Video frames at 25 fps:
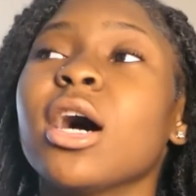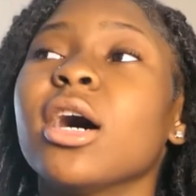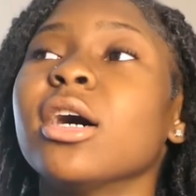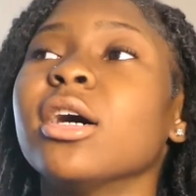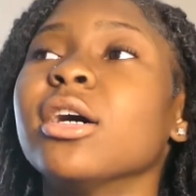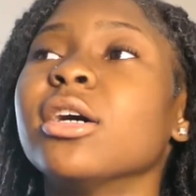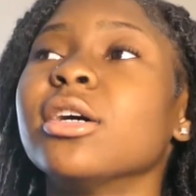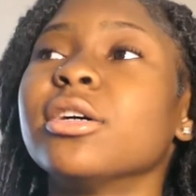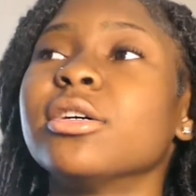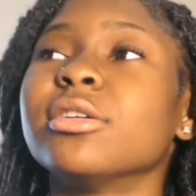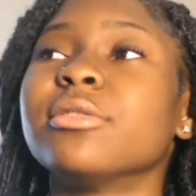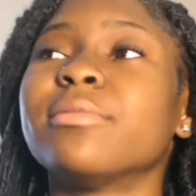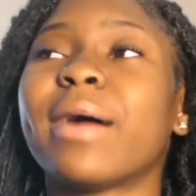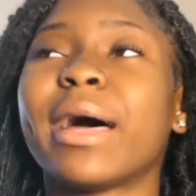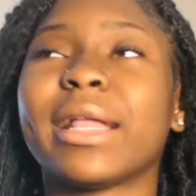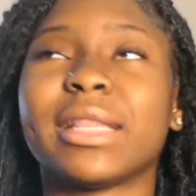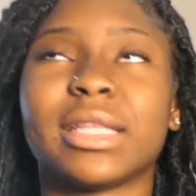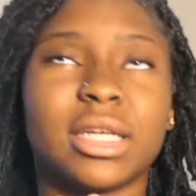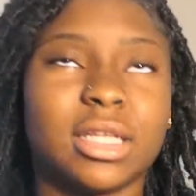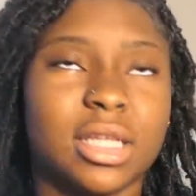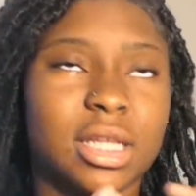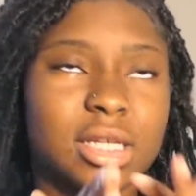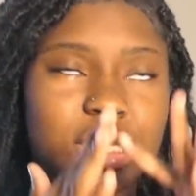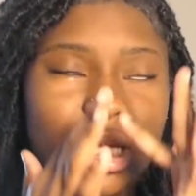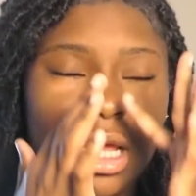I
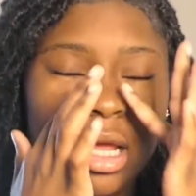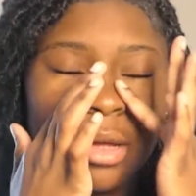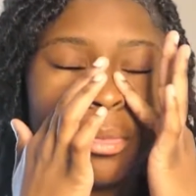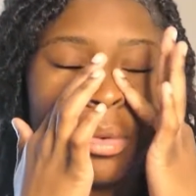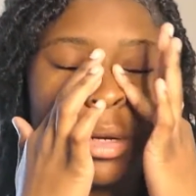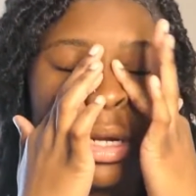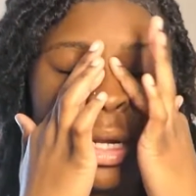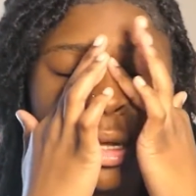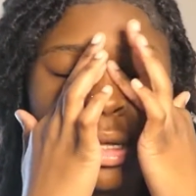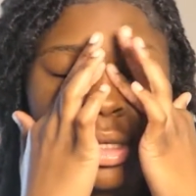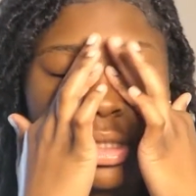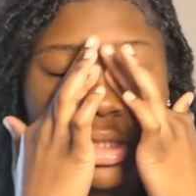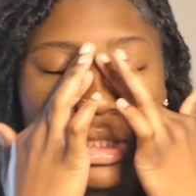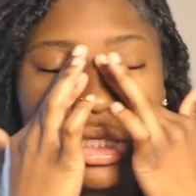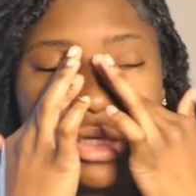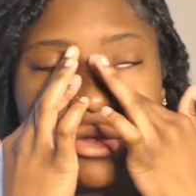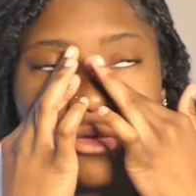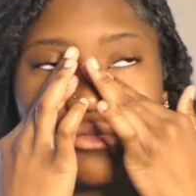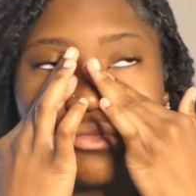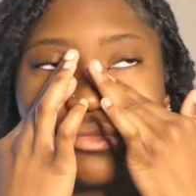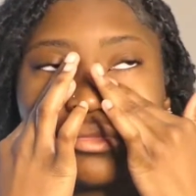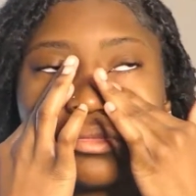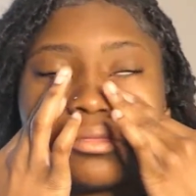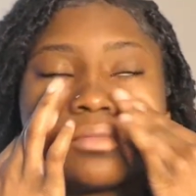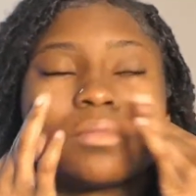think that's how you pronounce it.
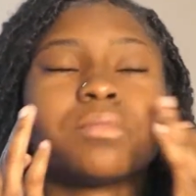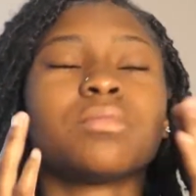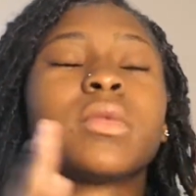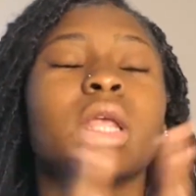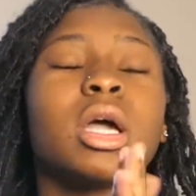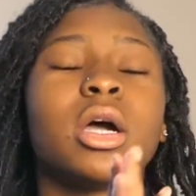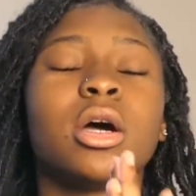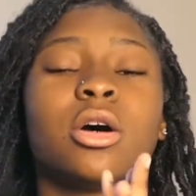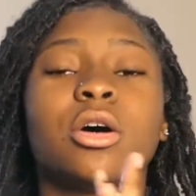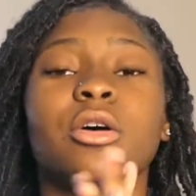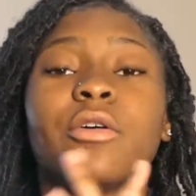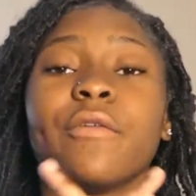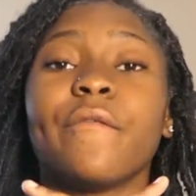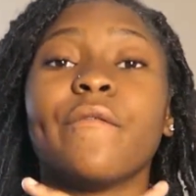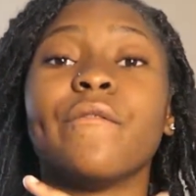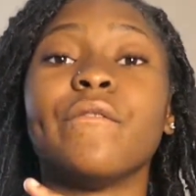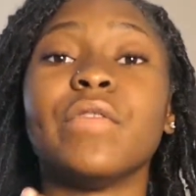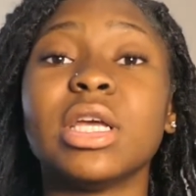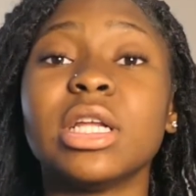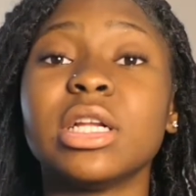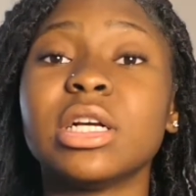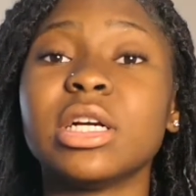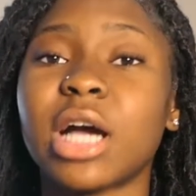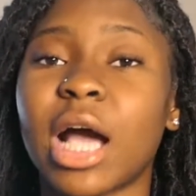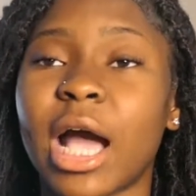
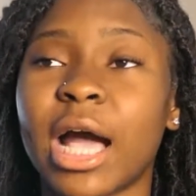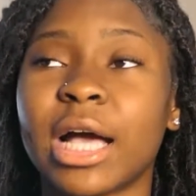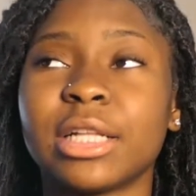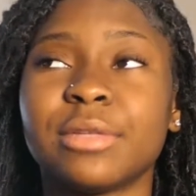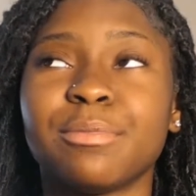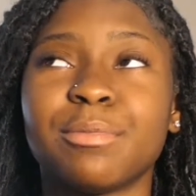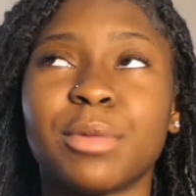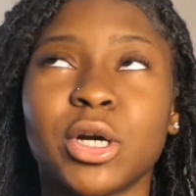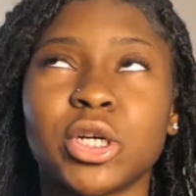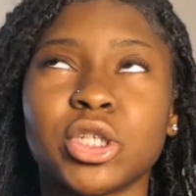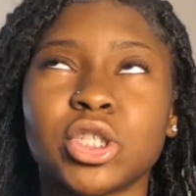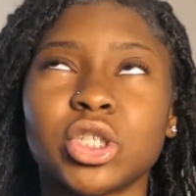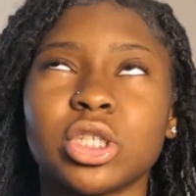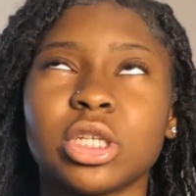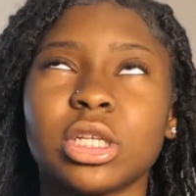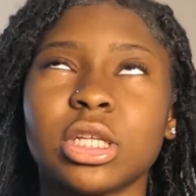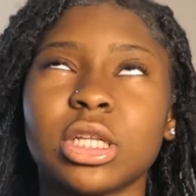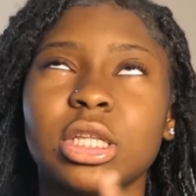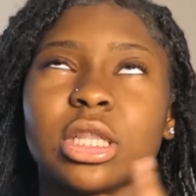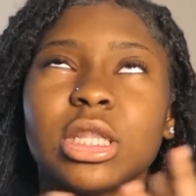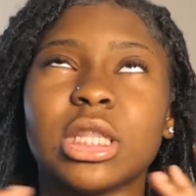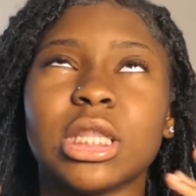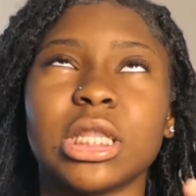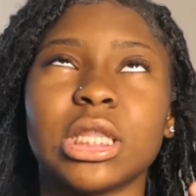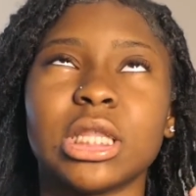Vito, I personally
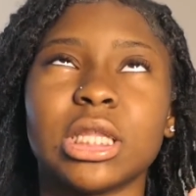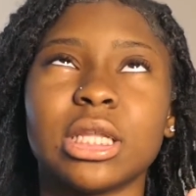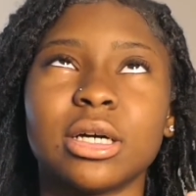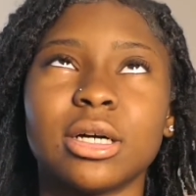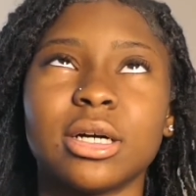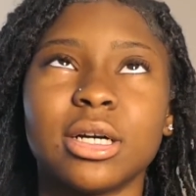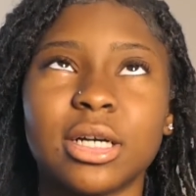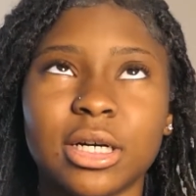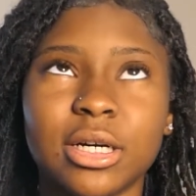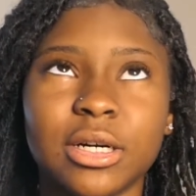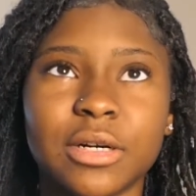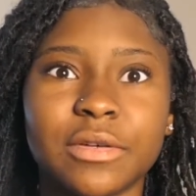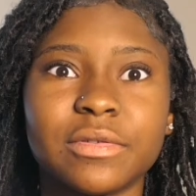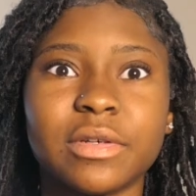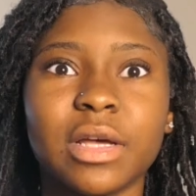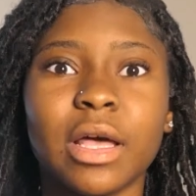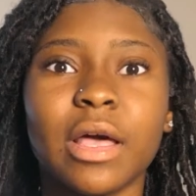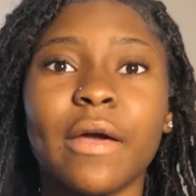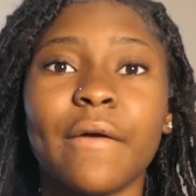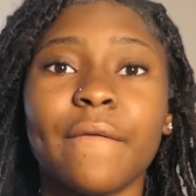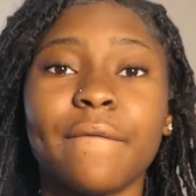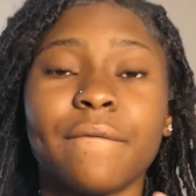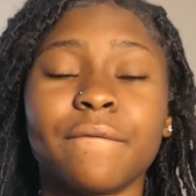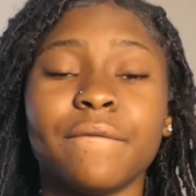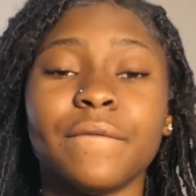love
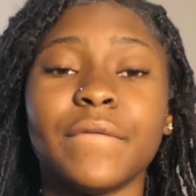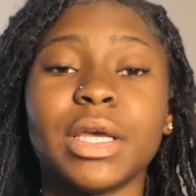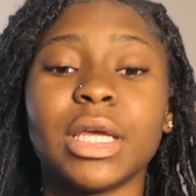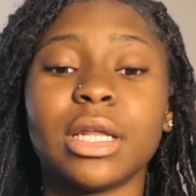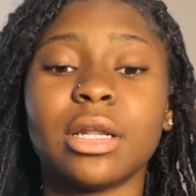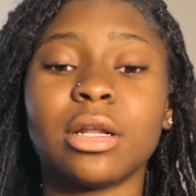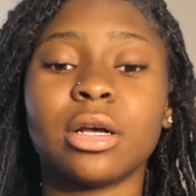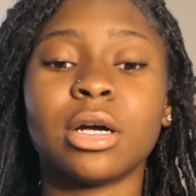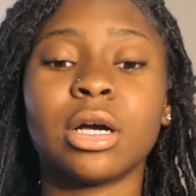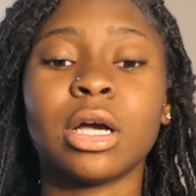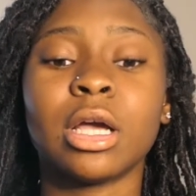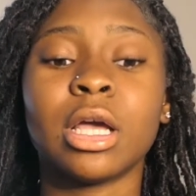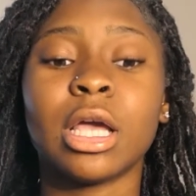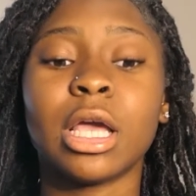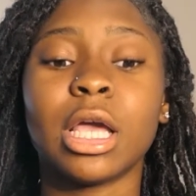Vito.